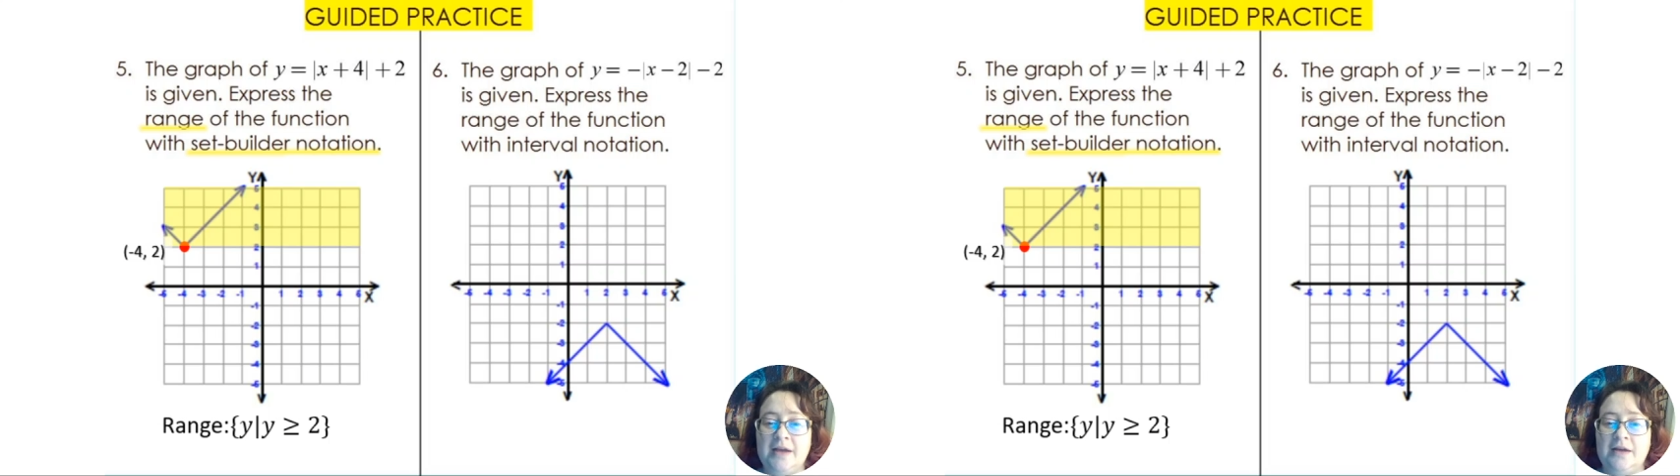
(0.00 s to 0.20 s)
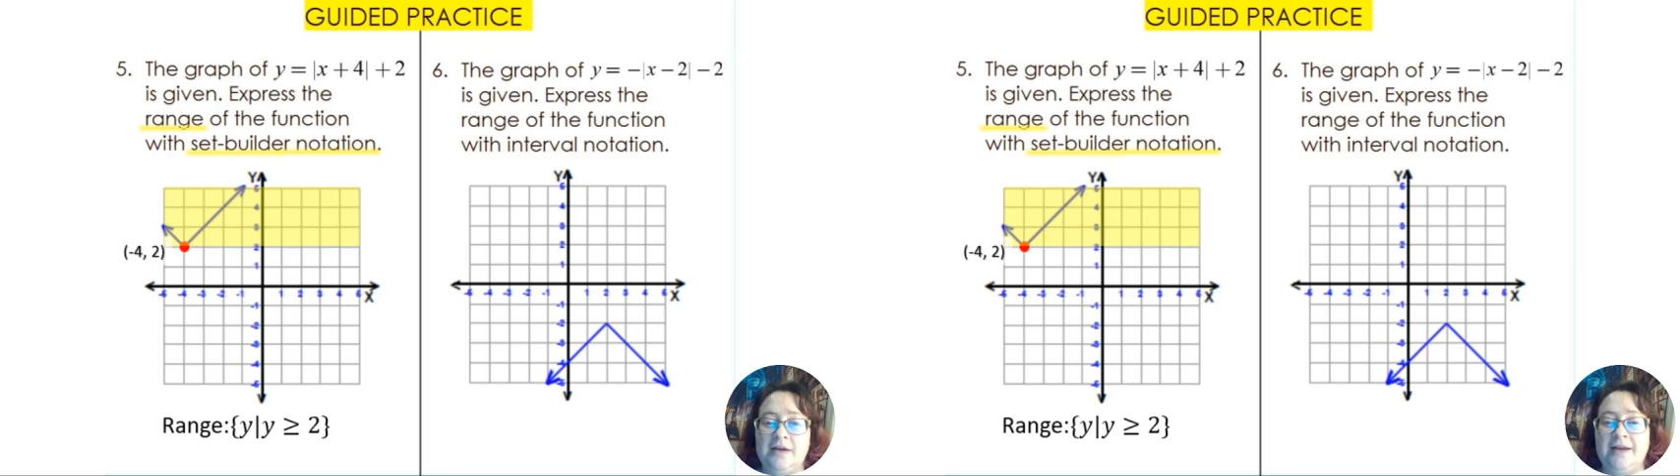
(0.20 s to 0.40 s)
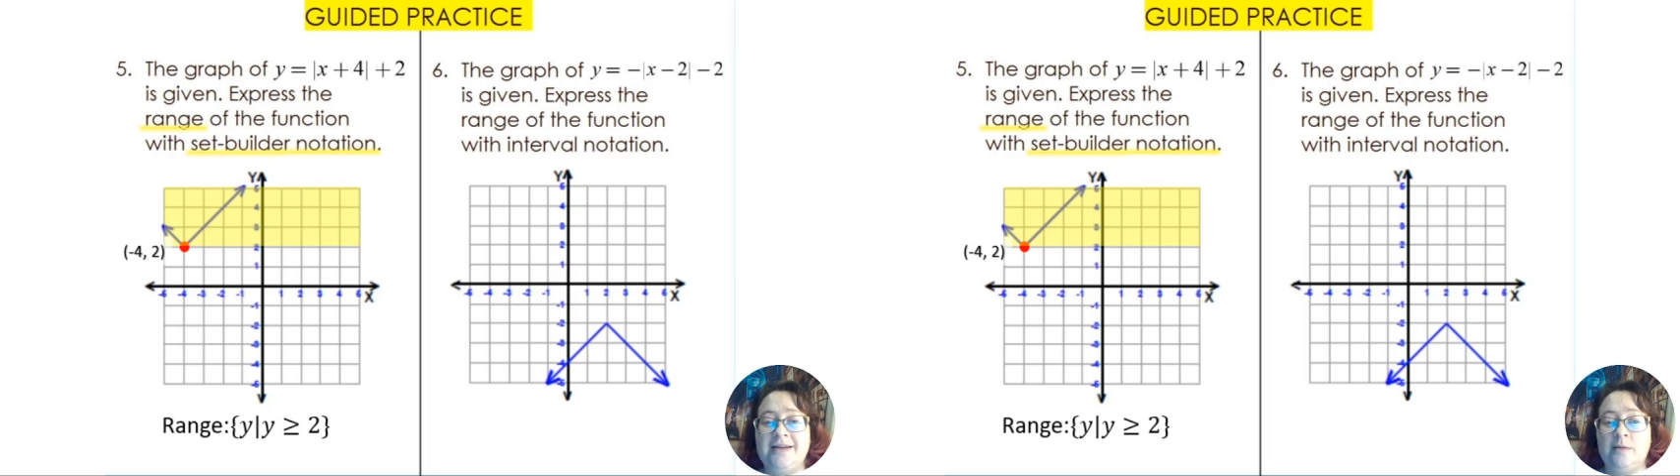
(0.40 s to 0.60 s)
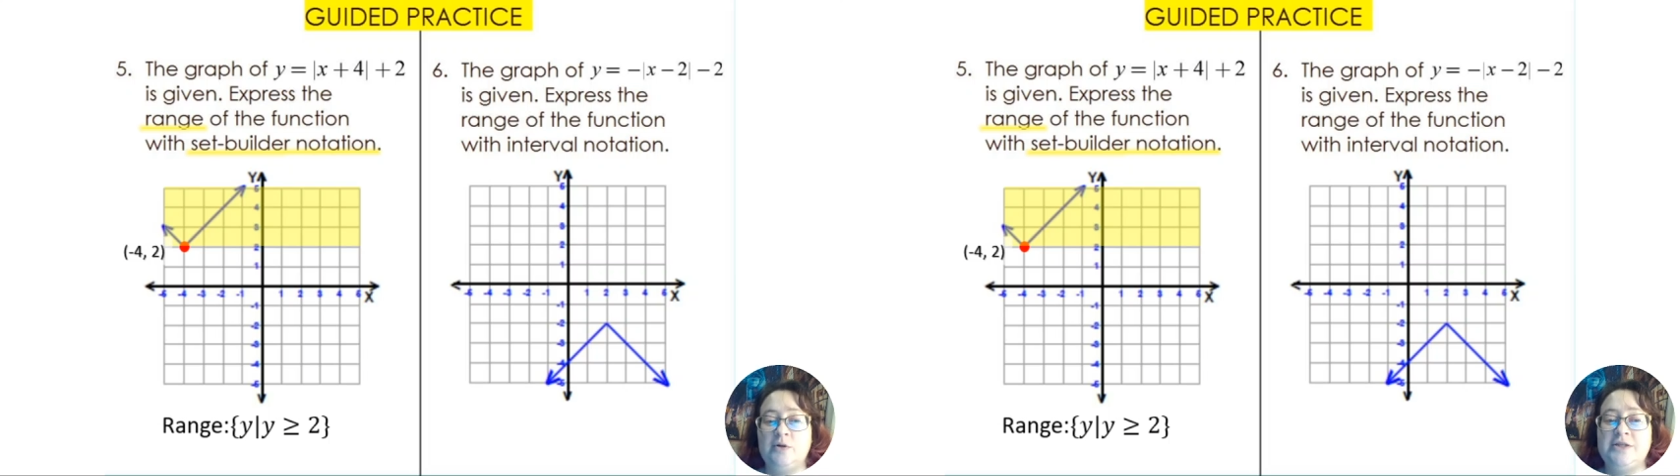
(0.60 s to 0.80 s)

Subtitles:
In number